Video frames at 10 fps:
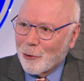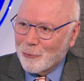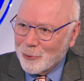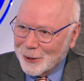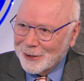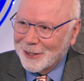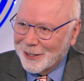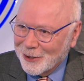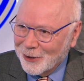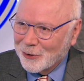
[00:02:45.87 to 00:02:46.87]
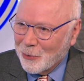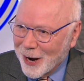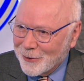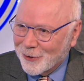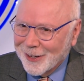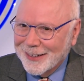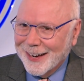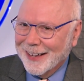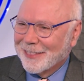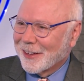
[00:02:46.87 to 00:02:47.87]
a really good question, and it's